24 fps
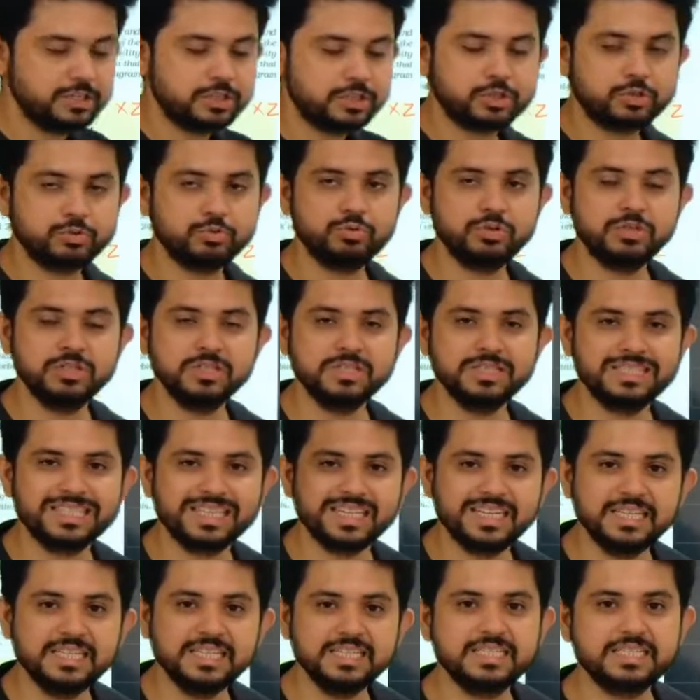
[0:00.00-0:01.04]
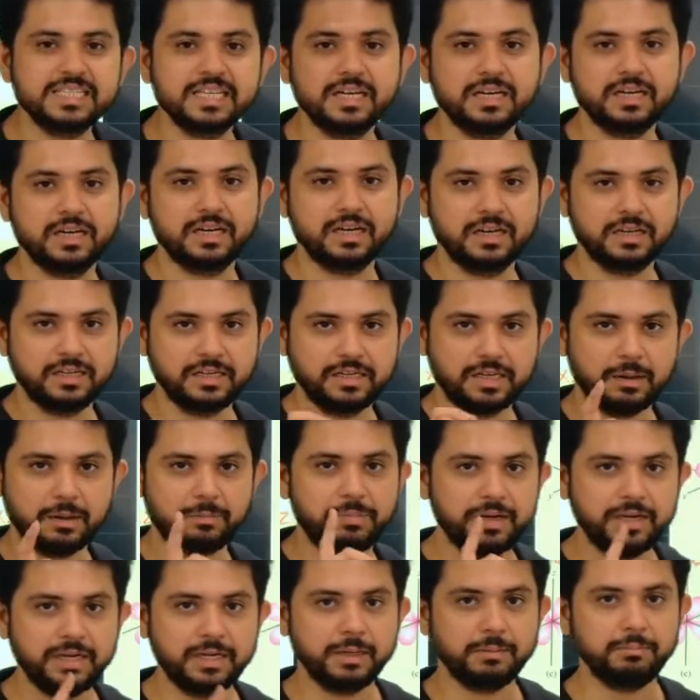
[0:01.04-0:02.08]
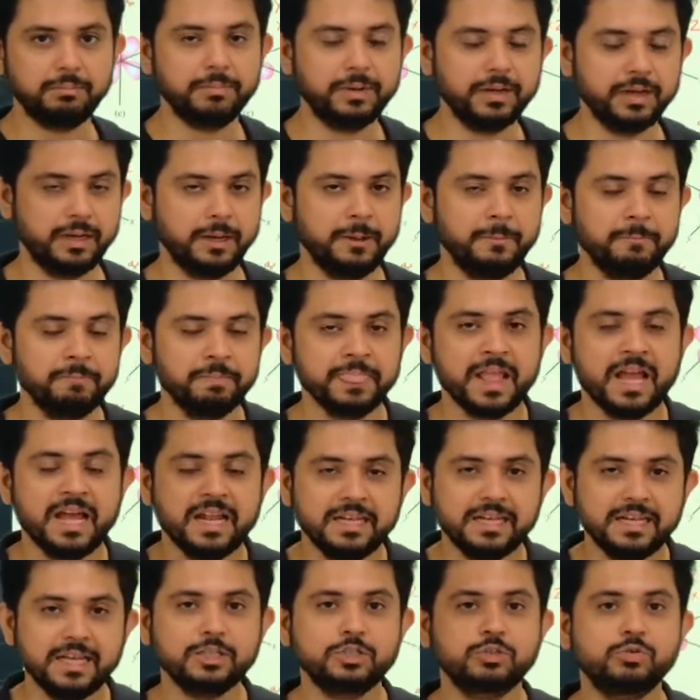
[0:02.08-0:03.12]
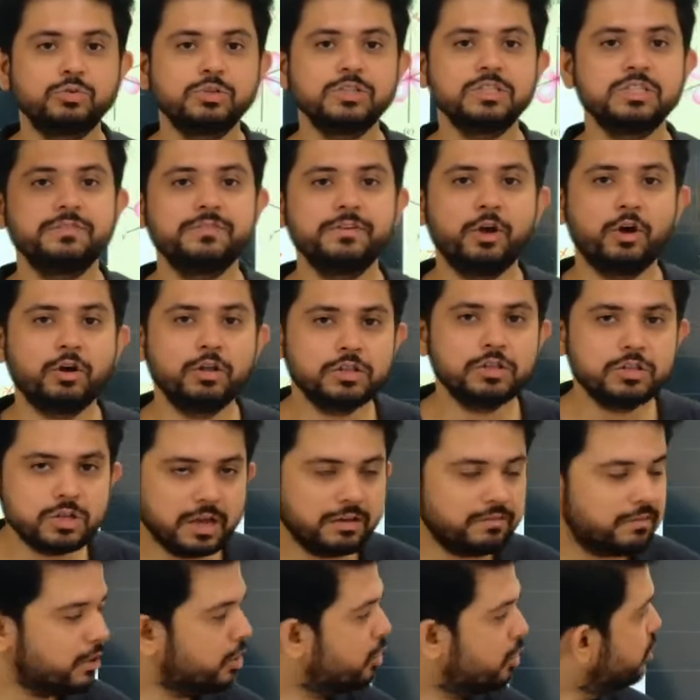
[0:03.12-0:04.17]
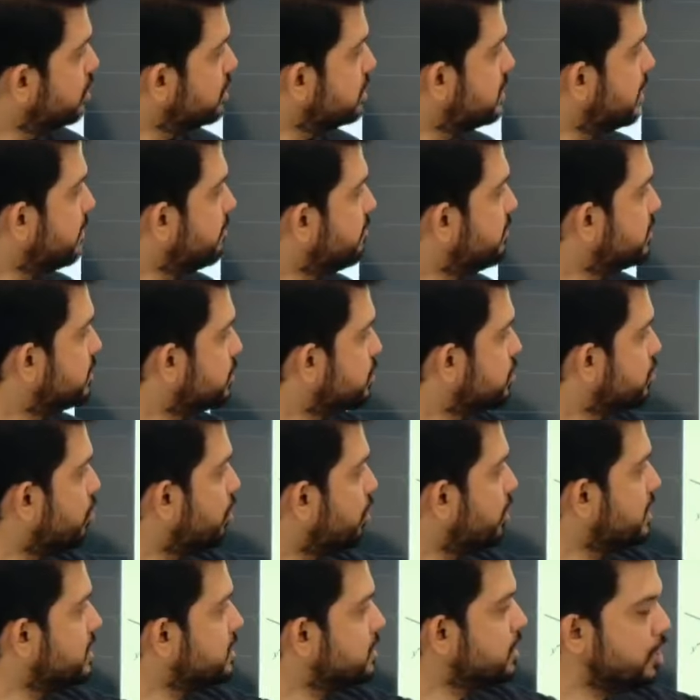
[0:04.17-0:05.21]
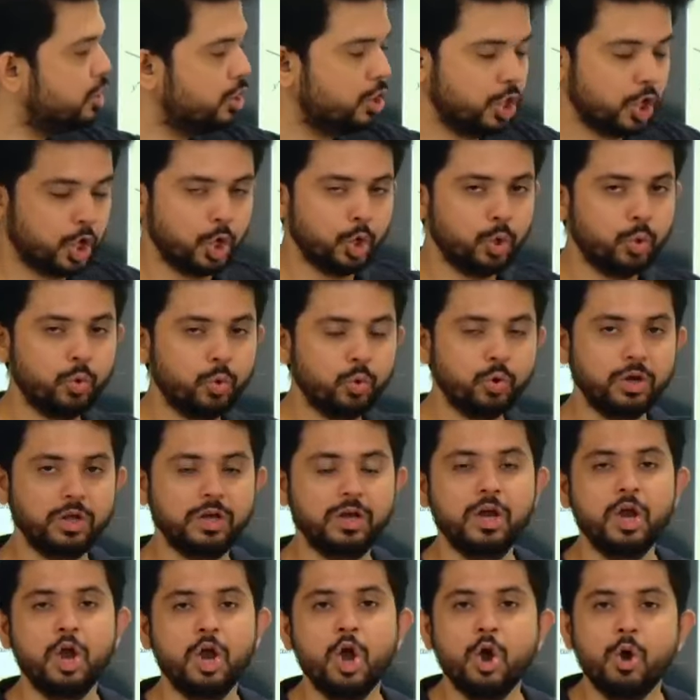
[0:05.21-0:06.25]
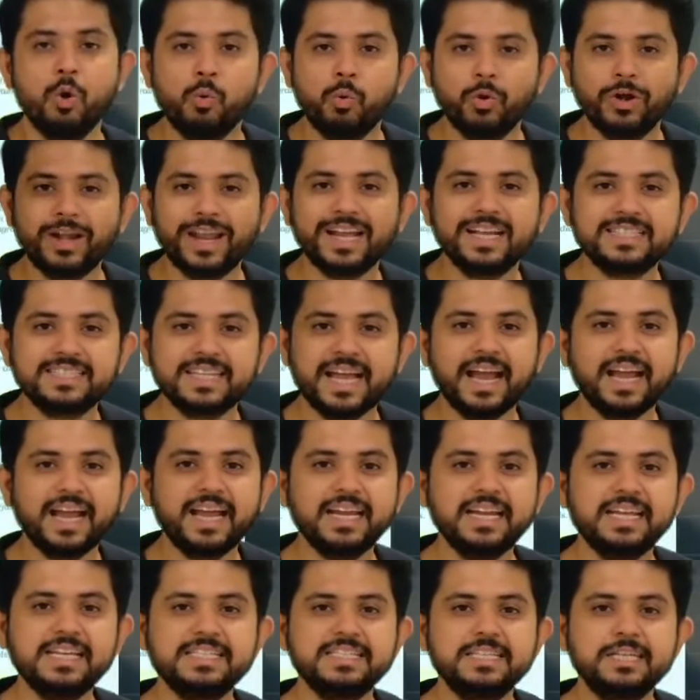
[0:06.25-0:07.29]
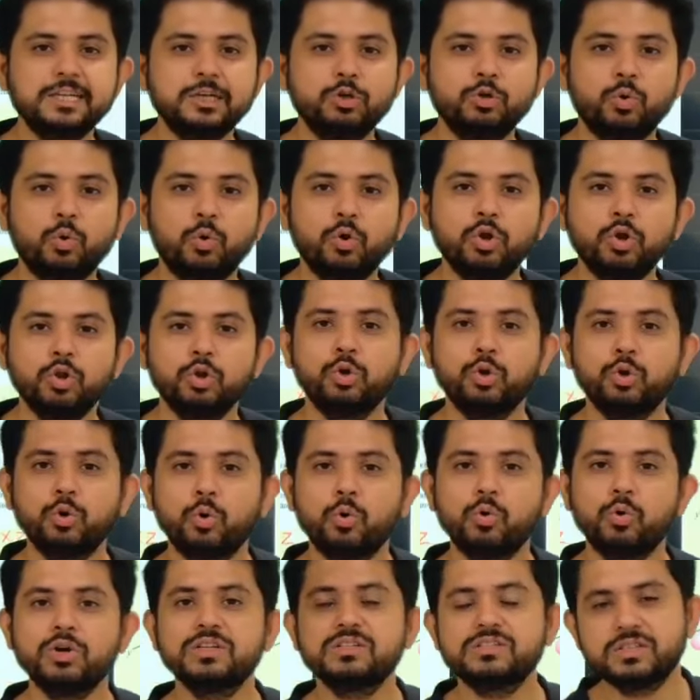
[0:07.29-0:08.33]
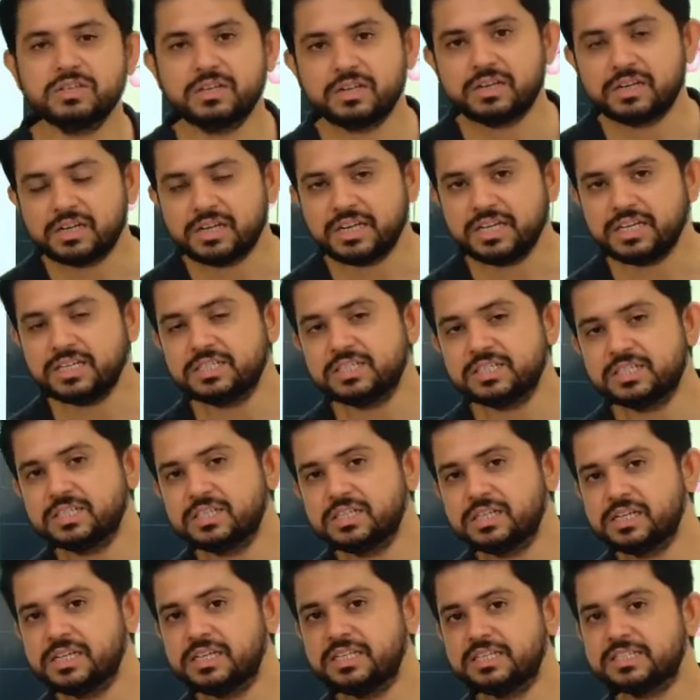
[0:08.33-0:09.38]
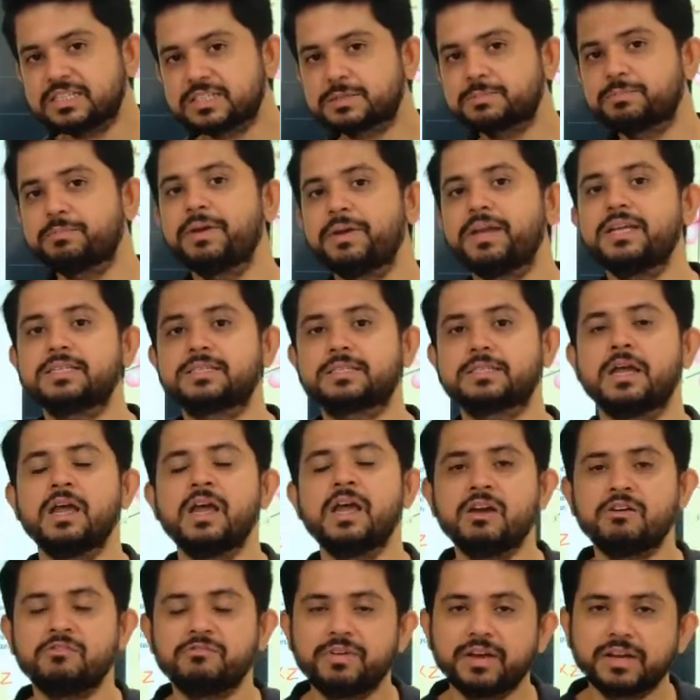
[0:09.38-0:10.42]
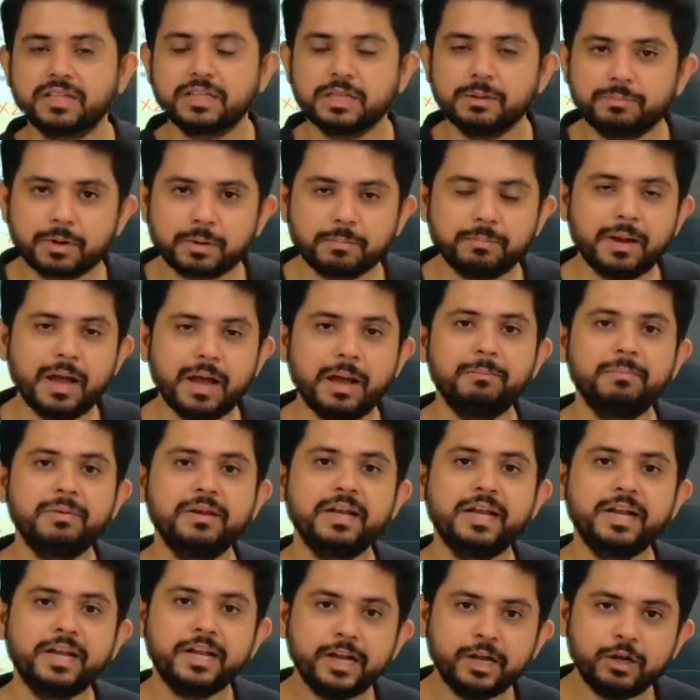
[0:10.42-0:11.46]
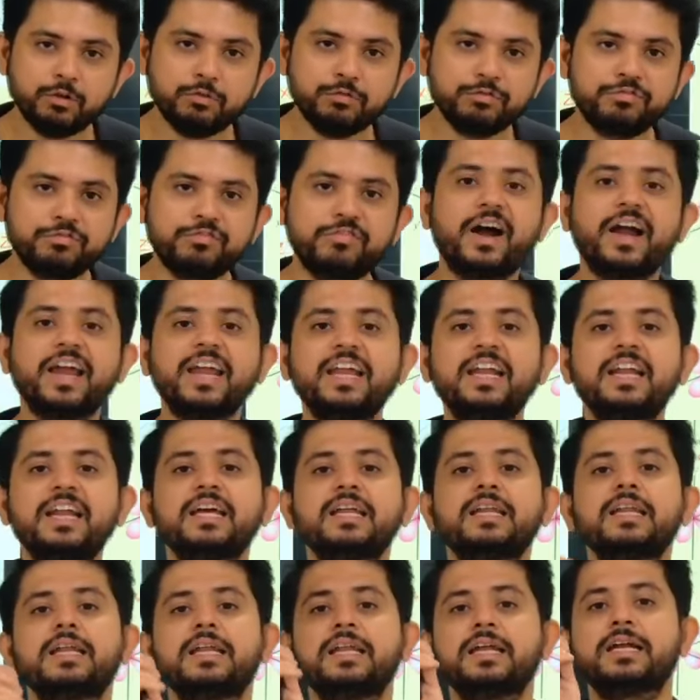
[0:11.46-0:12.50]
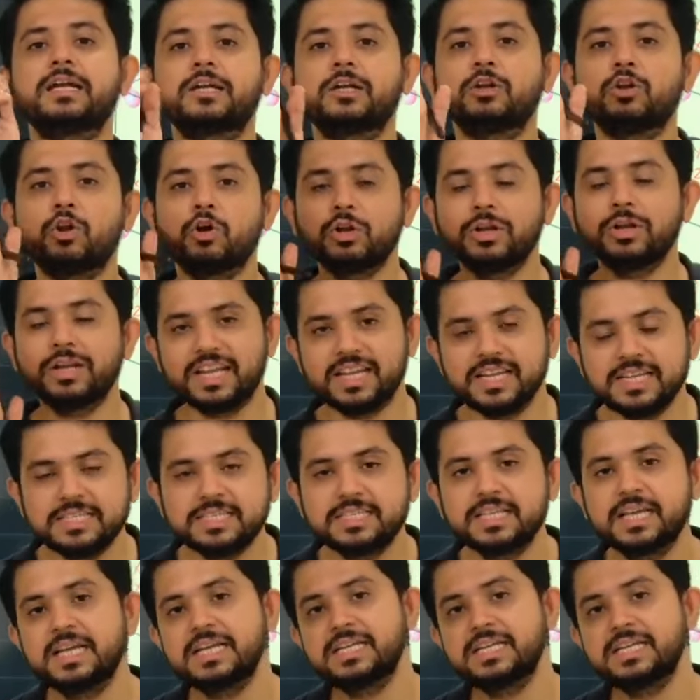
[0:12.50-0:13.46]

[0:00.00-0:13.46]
students, is a double dumbbell. Next, students, we also have a concept which is called as a node. What exactly is a node? Node is a region in space where the probability to find an electron is